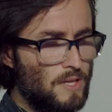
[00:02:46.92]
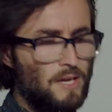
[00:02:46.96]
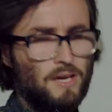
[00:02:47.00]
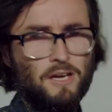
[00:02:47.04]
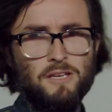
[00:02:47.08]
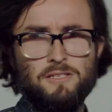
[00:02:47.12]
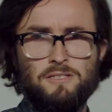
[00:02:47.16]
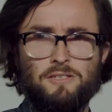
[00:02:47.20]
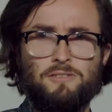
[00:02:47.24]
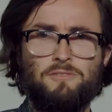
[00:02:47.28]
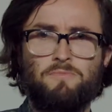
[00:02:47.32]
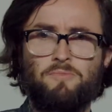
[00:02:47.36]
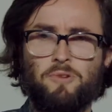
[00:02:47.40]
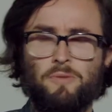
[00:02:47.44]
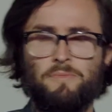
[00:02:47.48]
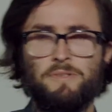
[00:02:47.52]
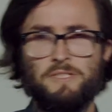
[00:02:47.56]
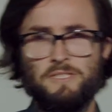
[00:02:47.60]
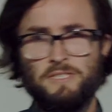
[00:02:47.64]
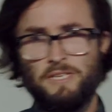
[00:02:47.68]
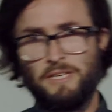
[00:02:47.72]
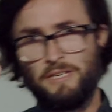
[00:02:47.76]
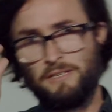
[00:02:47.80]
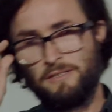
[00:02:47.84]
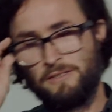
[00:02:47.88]
So you've probably
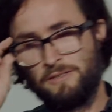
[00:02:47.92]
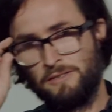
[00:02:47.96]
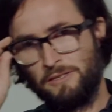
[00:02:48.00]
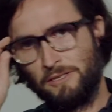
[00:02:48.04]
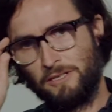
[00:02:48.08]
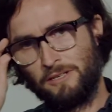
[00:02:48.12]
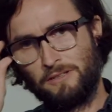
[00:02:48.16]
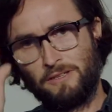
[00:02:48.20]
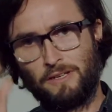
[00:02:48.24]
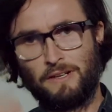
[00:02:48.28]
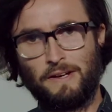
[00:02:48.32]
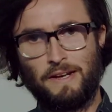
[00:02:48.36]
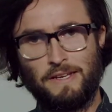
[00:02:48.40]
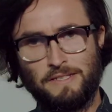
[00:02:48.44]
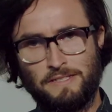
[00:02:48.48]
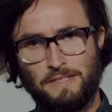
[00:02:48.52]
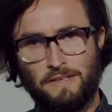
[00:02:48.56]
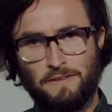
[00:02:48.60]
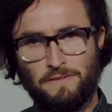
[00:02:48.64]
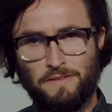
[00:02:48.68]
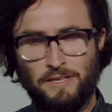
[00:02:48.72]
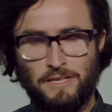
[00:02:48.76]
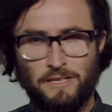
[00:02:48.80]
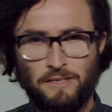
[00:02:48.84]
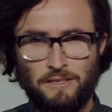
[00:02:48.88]
seen, the classic
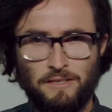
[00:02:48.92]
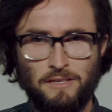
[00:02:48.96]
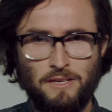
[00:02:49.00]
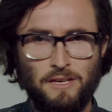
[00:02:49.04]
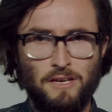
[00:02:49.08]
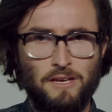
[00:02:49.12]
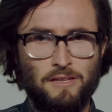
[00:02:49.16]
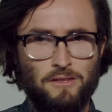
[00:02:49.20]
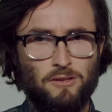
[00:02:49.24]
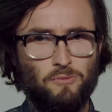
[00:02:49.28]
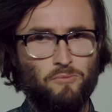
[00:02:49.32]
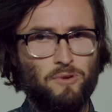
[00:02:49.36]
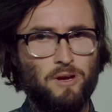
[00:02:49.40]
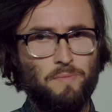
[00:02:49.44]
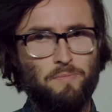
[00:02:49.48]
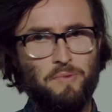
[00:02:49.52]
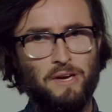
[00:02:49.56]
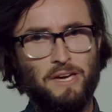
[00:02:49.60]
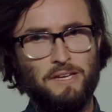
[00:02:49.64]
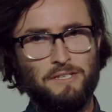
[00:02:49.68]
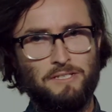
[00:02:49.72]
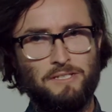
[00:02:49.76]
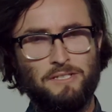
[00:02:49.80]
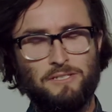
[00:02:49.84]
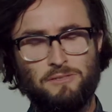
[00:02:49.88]
thing that web
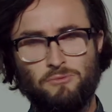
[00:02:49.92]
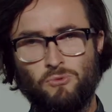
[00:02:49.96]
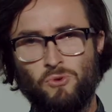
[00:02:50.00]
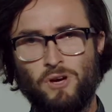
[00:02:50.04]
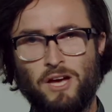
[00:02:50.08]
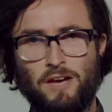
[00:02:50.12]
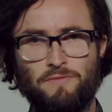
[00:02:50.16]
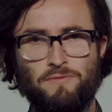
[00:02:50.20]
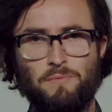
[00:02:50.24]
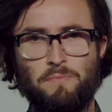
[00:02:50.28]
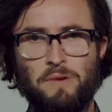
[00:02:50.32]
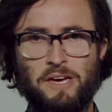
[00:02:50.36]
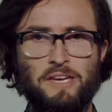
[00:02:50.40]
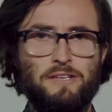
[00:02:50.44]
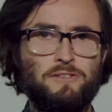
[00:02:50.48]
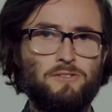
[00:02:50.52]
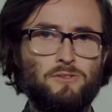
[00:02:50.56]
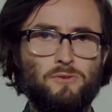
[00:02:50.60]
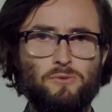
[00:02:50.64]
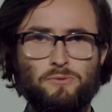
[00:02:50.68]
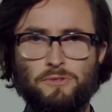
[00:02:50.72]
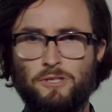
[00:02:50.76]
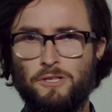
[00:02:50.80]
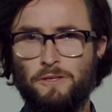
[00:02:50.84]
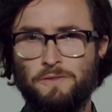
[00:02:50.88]
pages will have a page
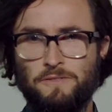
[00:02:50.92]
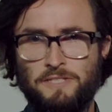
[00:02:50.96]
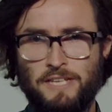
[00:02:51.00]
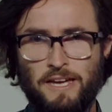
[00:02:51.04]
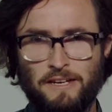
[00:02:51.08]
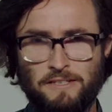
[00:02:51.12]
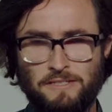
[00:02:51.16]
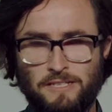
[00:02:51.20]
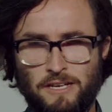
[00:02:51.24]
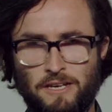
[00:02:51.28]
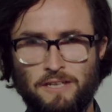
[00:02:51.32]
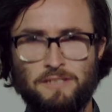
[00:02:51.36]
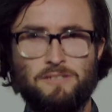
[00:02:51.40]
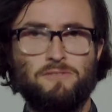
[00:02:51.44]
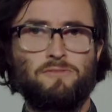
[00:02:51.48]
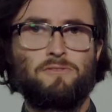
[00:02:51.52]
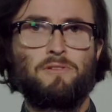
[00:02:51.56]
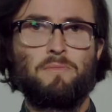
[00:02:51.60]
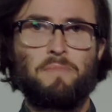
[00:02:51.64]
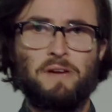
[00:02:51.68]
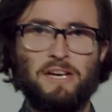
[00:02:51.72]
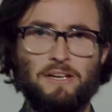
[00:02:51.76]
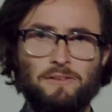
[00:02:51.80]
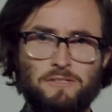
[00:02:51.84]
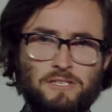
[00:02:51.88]
called Contact Us or
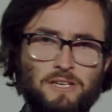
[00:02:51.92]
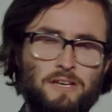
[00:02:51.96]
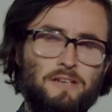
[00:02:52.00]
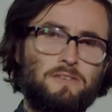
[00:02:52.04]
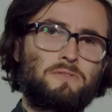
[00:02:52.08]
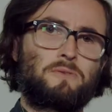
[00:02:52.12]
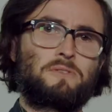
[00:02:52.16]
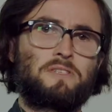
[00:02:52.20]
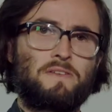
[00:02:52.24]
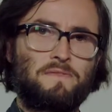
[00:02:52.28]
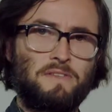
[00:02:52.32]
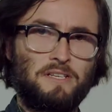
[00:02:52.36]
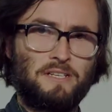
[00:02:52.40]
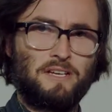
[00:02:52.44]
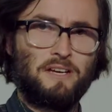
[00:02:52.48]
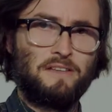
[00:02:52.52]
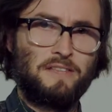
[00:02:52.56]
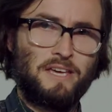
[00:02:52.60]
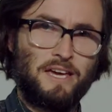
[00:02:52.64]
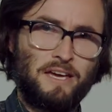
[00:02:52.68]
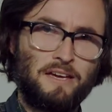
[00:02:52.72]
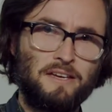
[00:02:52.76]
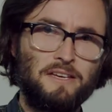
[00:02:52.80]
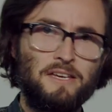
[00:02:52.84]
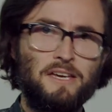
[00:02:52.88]
About Us or something like
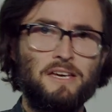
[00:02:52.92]
that.